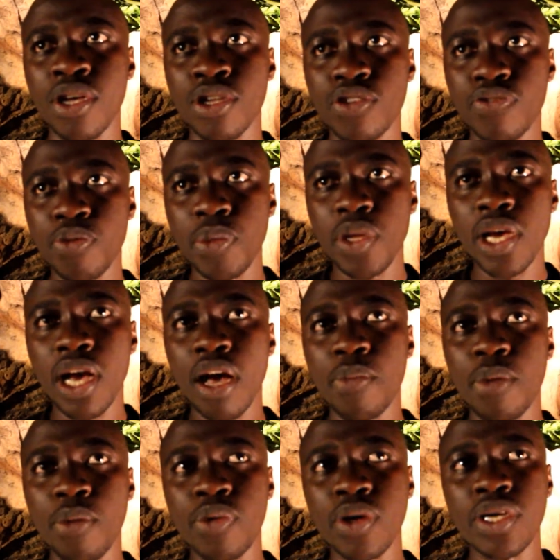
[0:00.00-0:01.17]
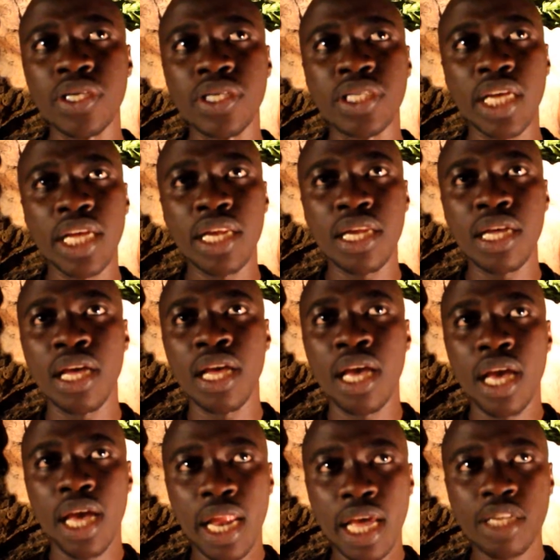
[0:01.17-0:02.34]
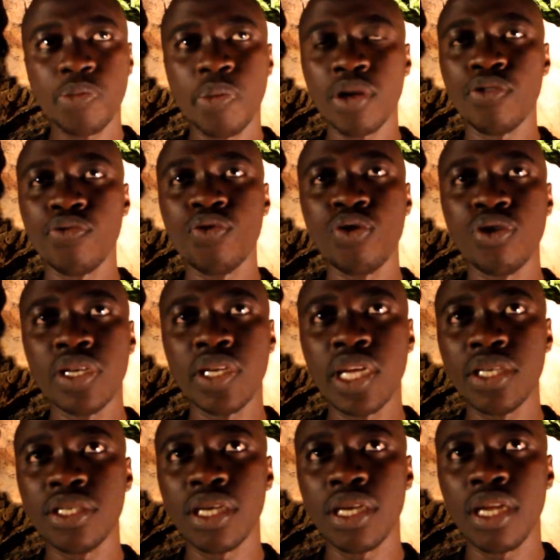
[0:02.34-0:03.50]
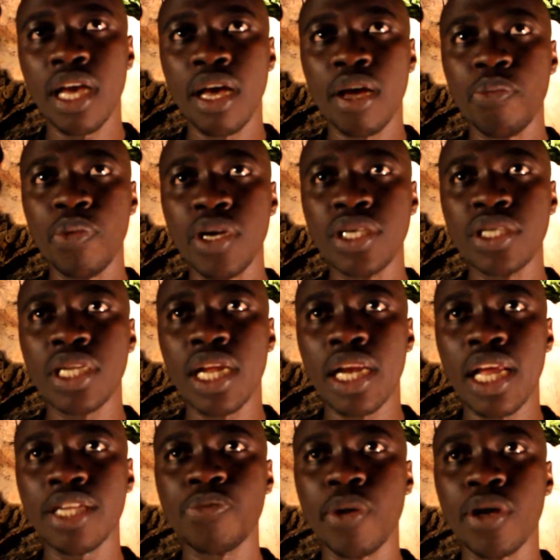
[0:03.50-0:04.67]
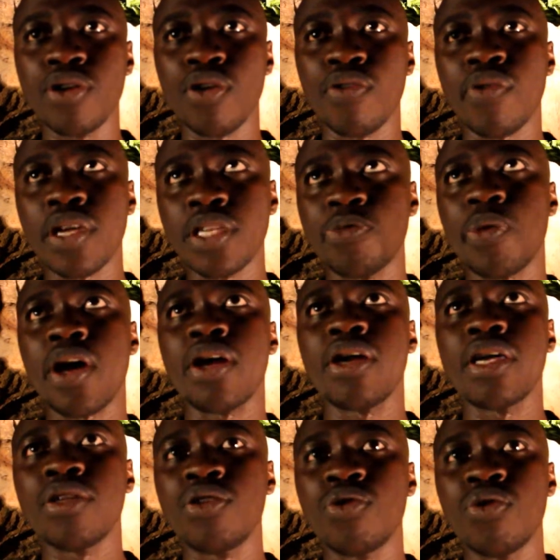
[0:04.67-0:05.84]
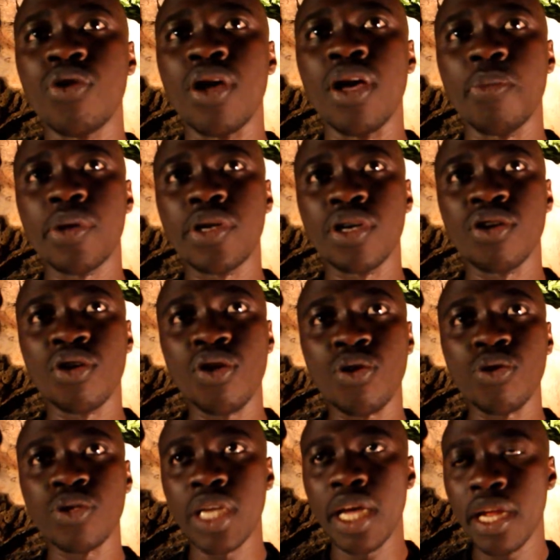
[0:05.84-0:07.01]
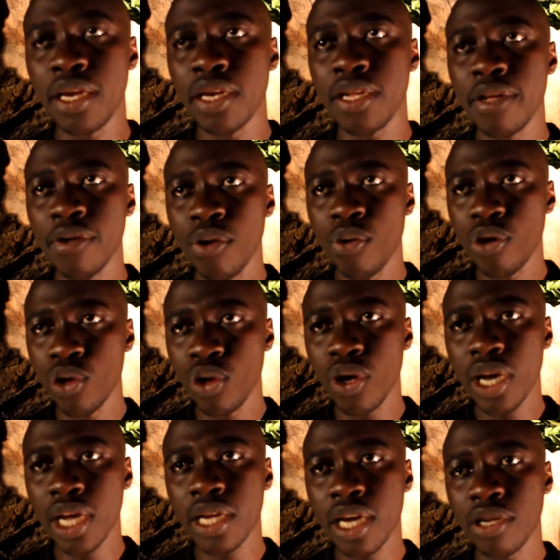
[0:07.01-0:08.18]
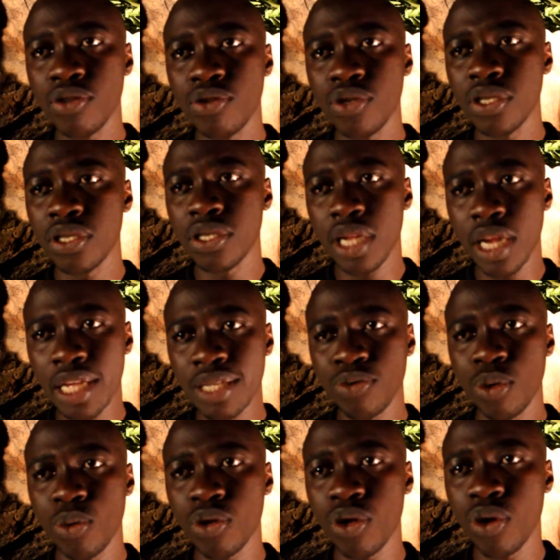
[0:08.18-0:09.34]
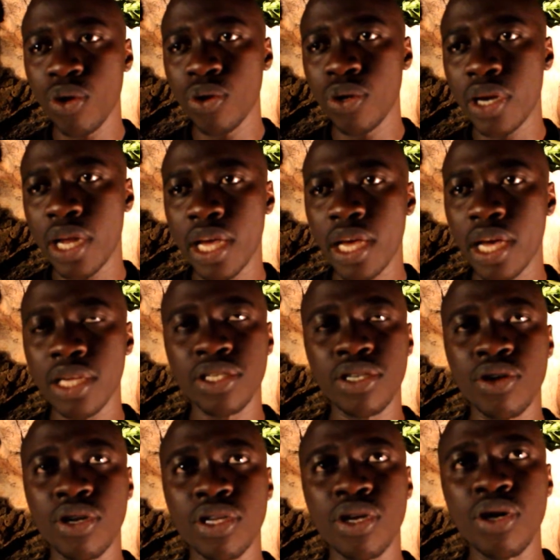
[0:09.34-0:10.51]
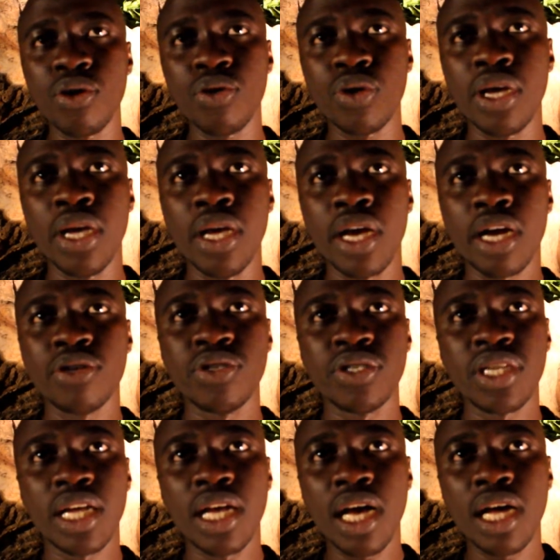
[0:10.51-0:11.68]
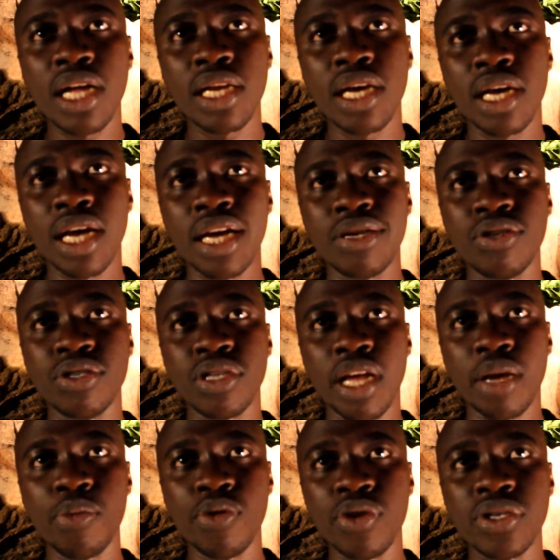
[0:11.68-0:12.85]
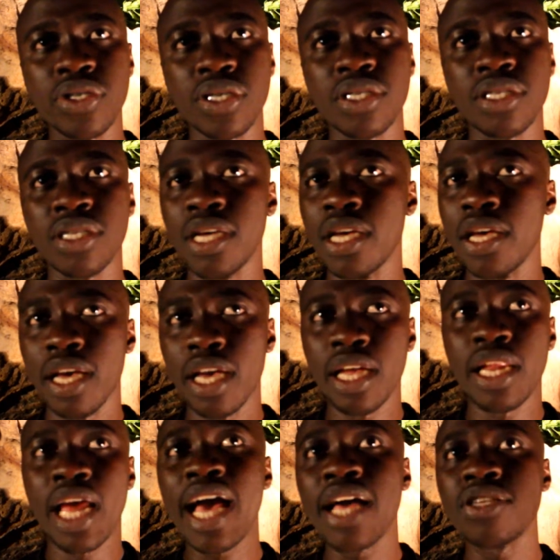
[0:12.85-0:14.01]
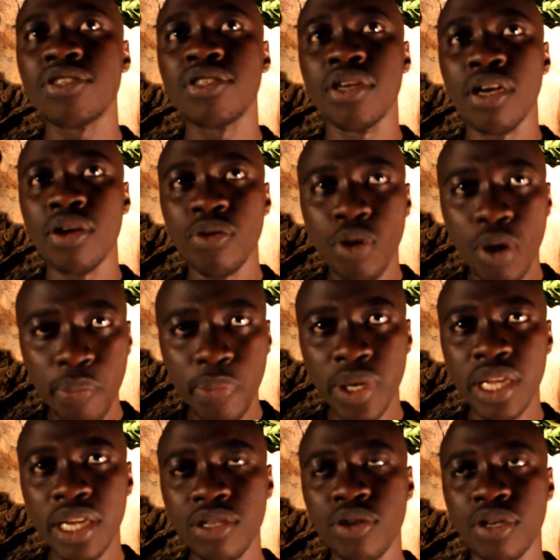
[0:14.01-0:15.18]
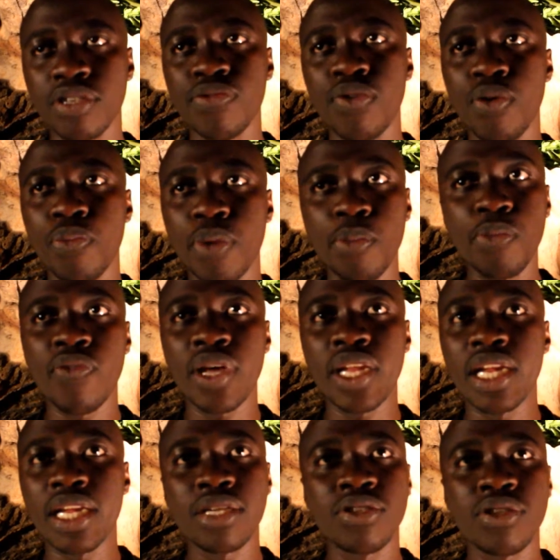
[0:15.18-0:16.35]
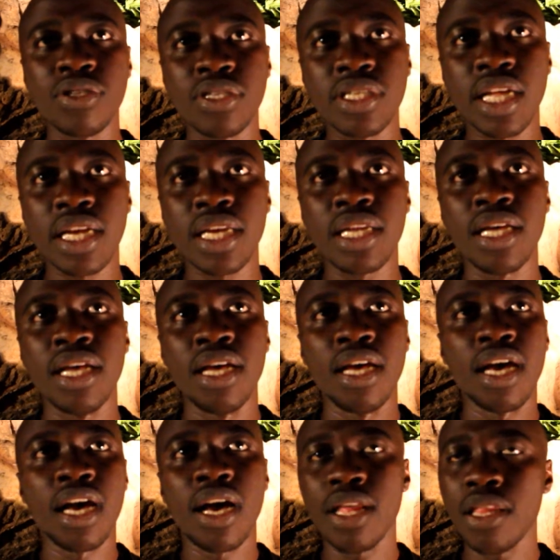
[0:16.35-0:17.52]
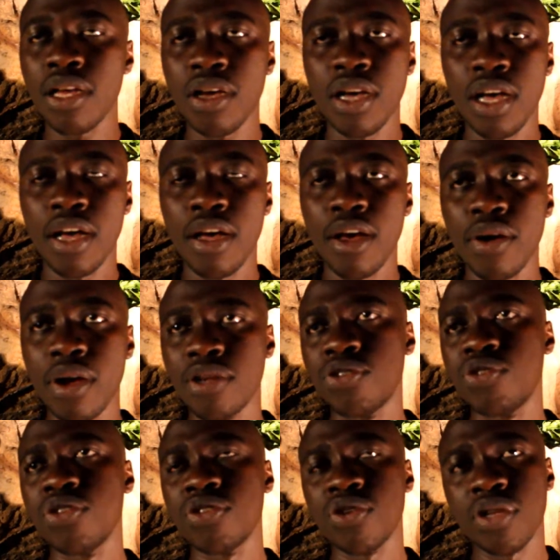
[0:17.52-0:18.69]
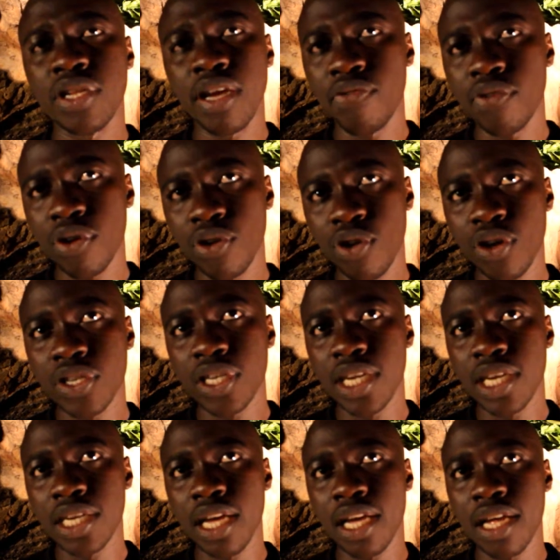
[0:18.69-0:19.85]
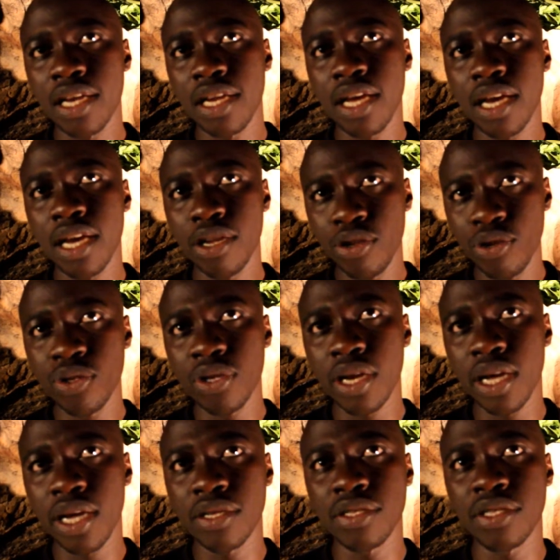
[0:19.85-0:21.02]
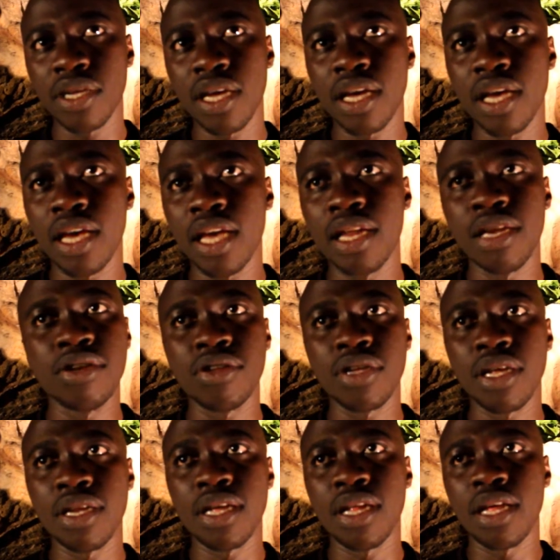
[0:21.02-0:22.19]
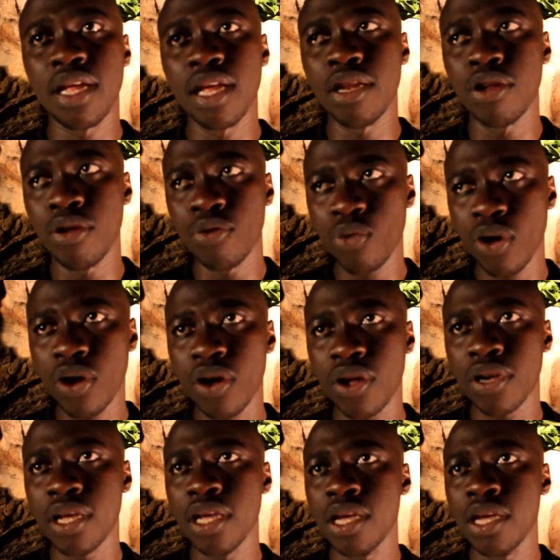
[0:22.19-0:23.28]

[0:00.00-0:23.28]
So for me, karma brings in an aspect of coordination, brings in an aspect of aspiring to particular goals. And when you look at countries, as we were told, like Sierra Leone, countries like Ghana, countries like Mauritius, it has completely transformed and provided lessons that other countries on the African continent can utilize and work on.